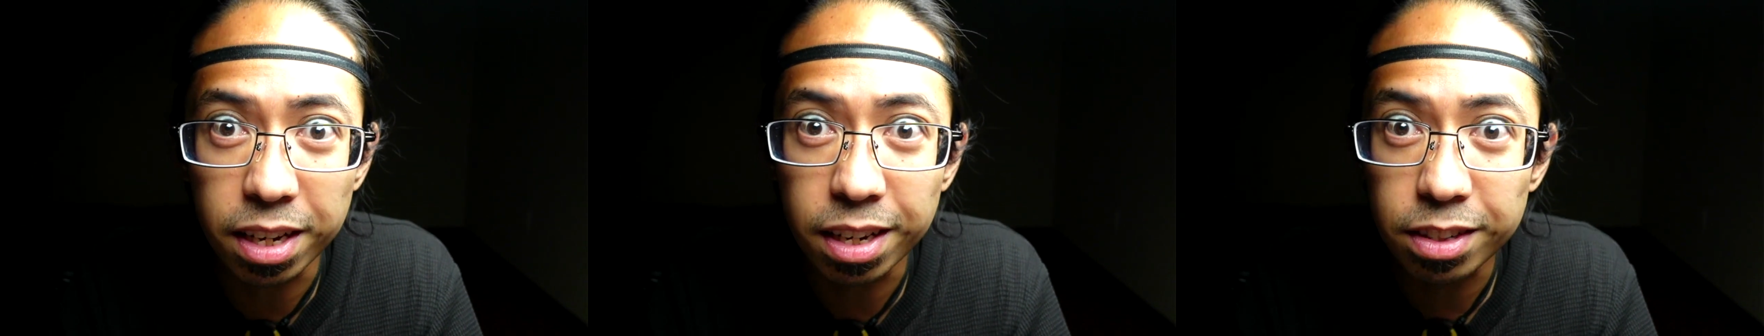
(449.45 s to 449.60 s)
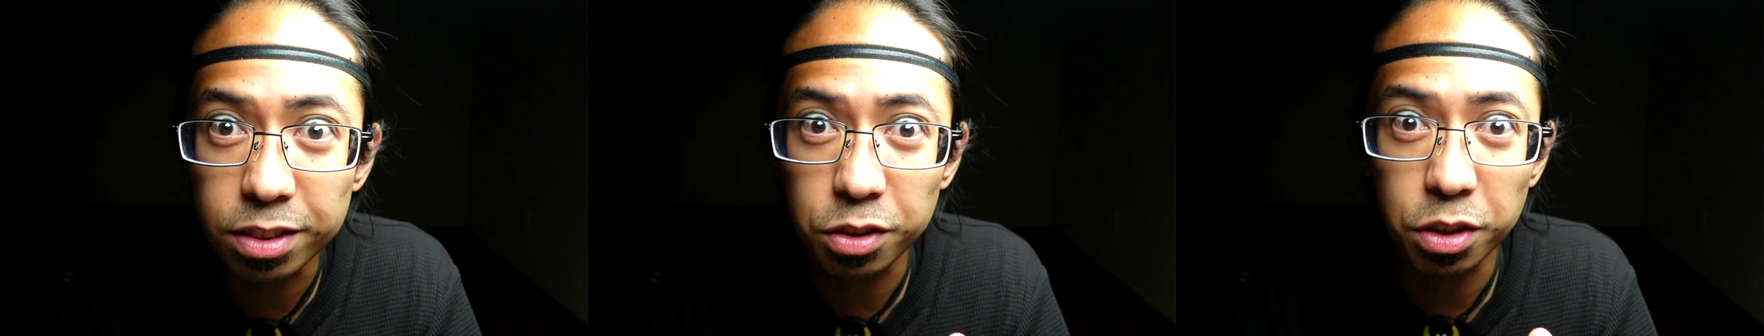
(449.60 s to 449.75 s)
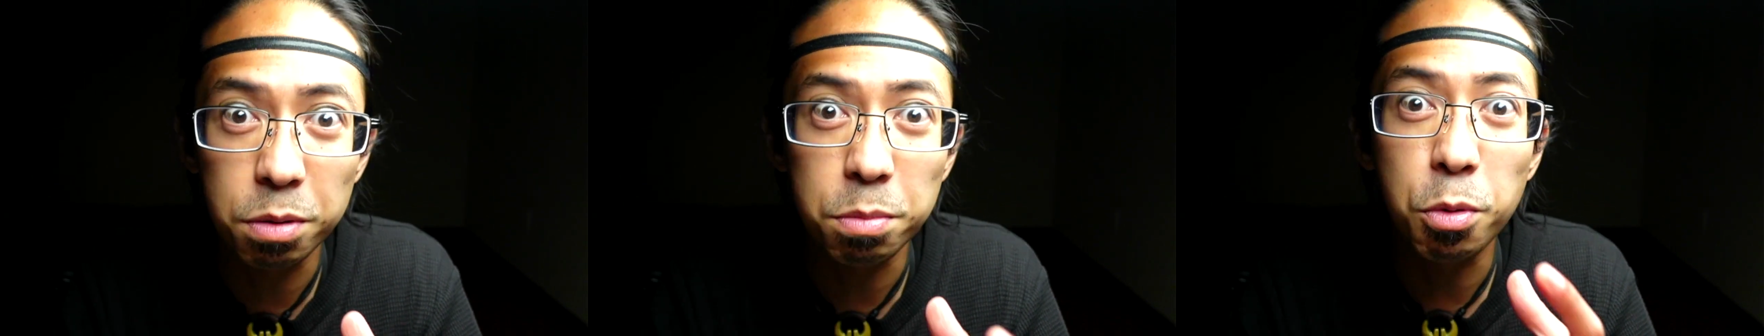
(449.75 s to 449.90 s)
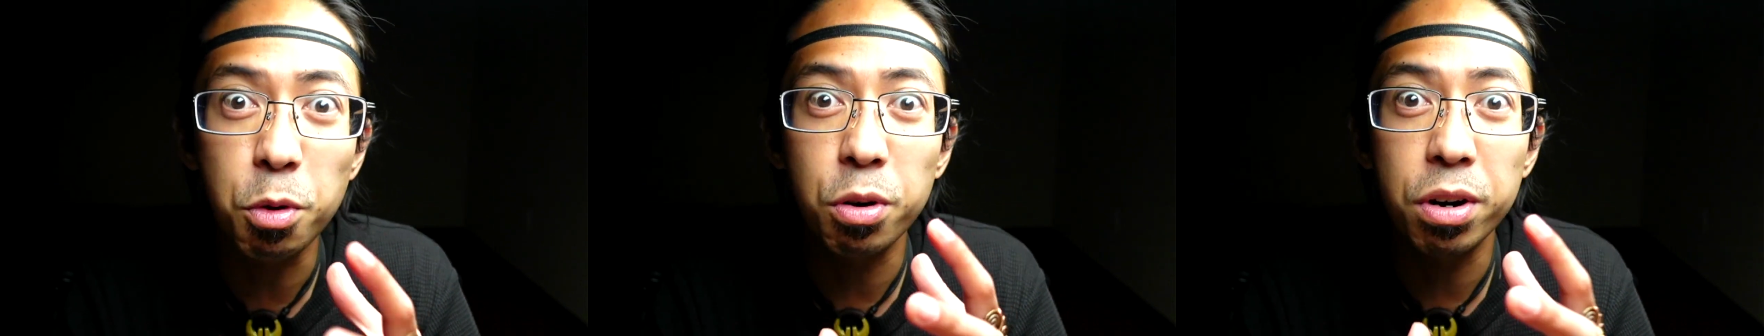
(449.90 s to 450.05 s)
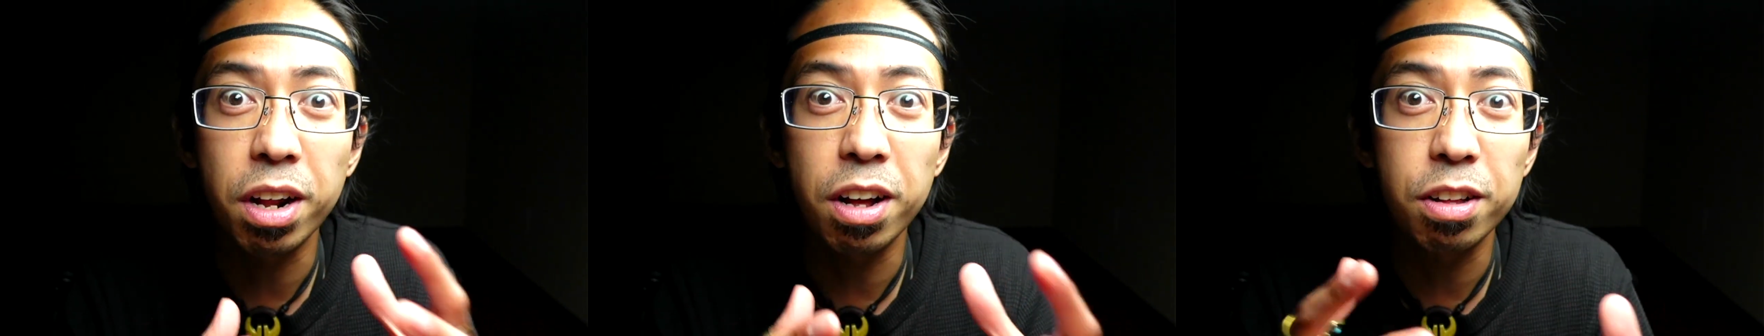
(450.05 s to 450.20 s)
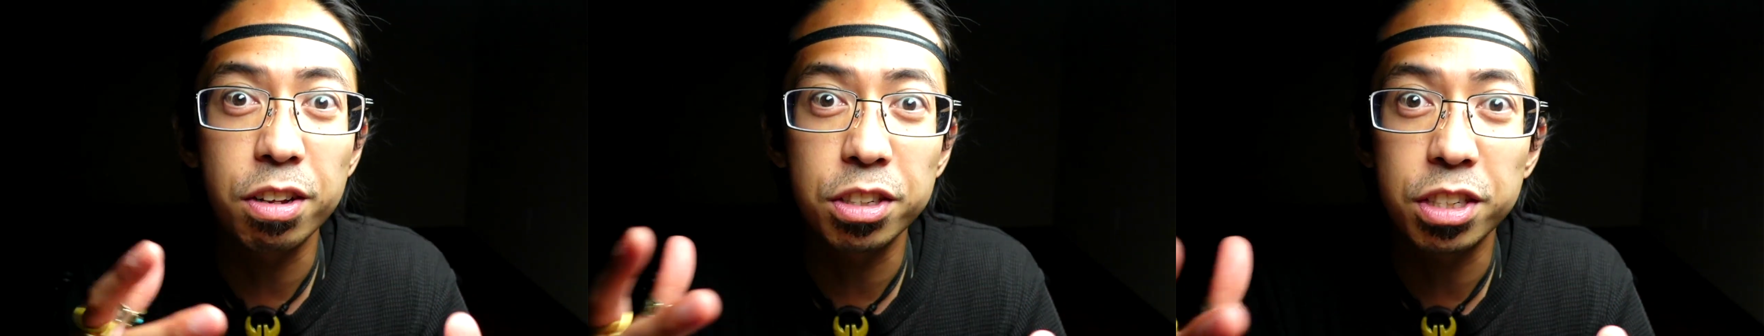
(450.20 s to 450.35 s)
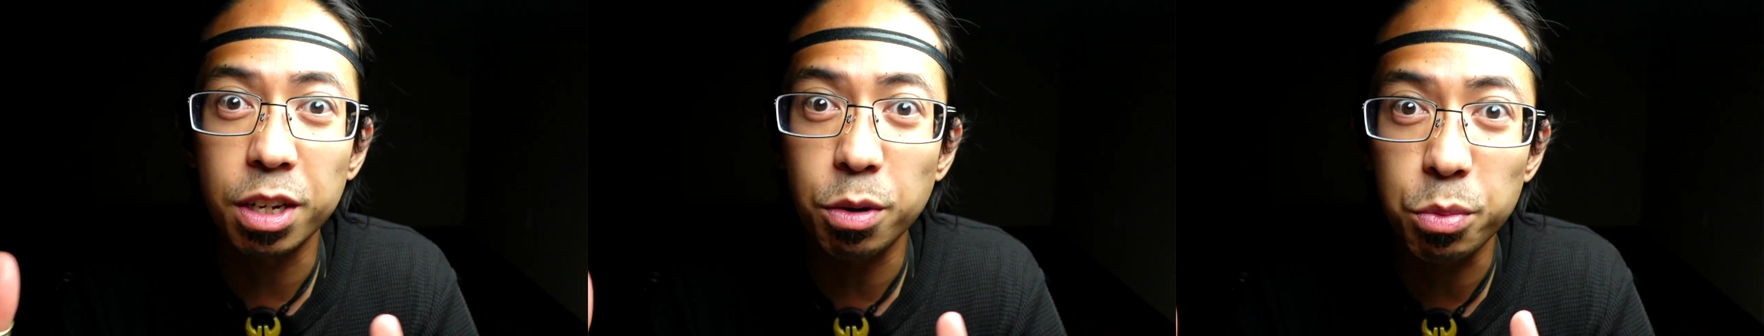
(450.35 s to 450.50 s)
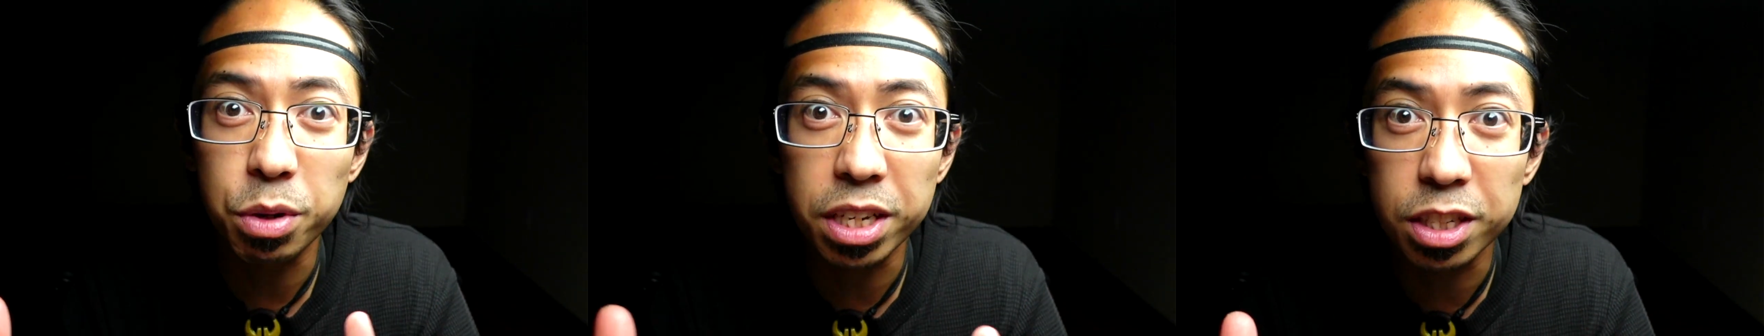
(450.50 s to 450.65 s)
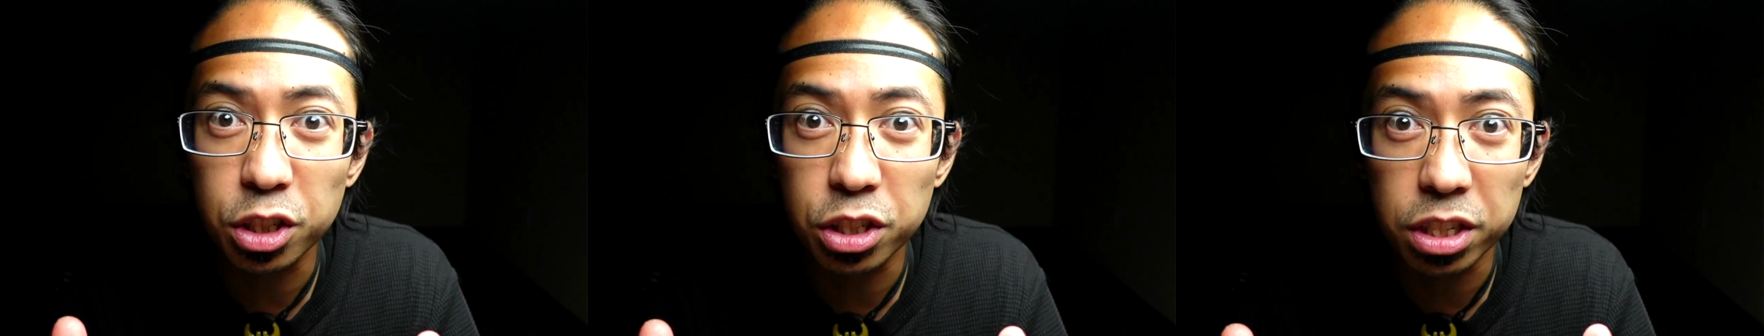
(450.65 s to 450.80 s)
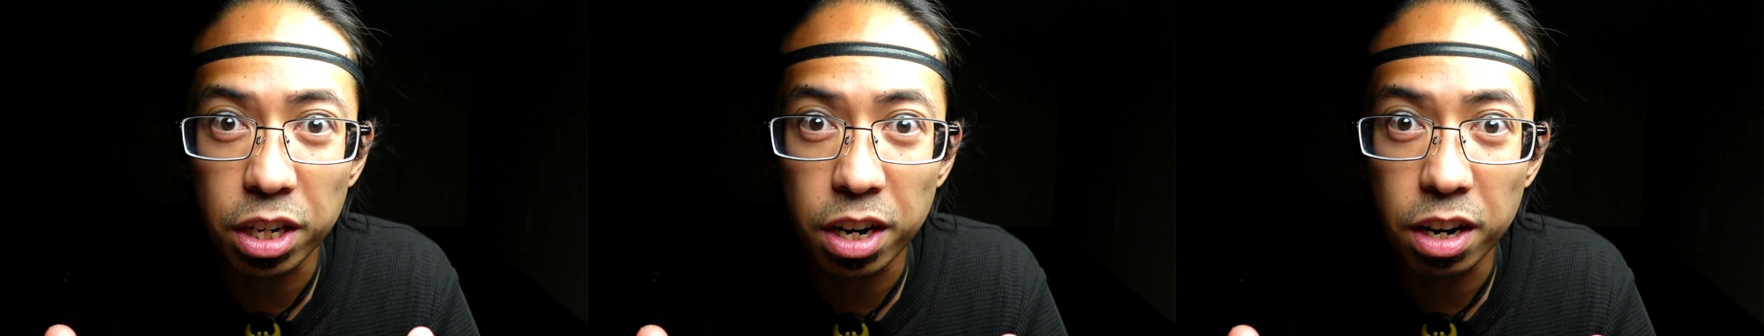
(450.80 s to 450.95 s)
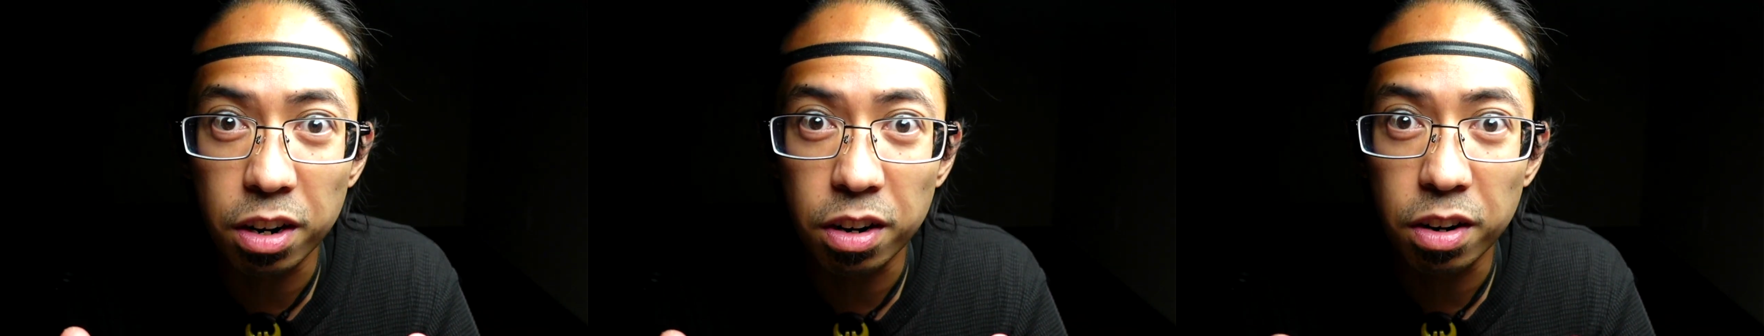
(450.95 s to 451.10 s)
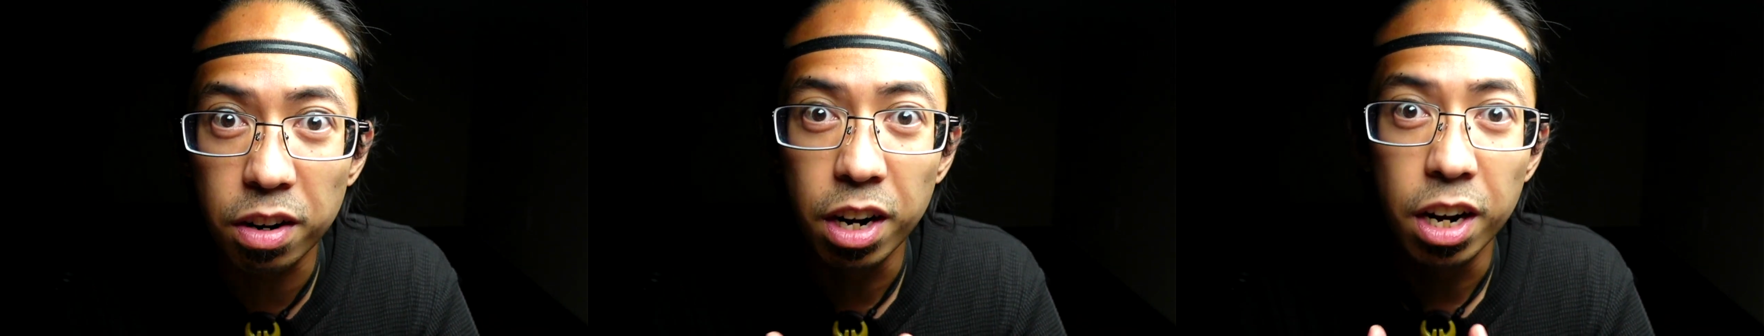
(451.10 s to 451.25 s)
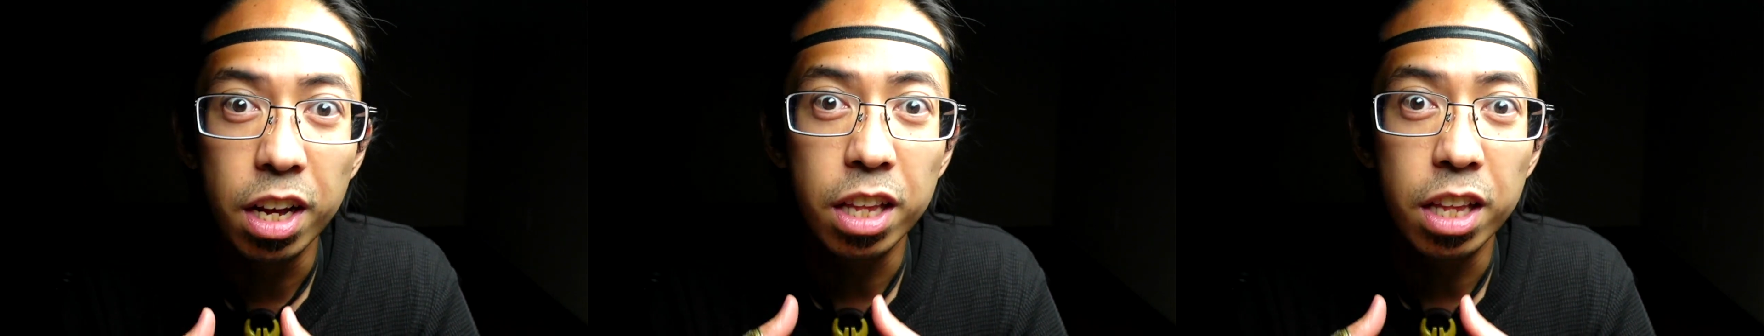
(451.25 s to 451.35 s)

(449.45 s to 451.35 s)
So the more knowledge that we can share,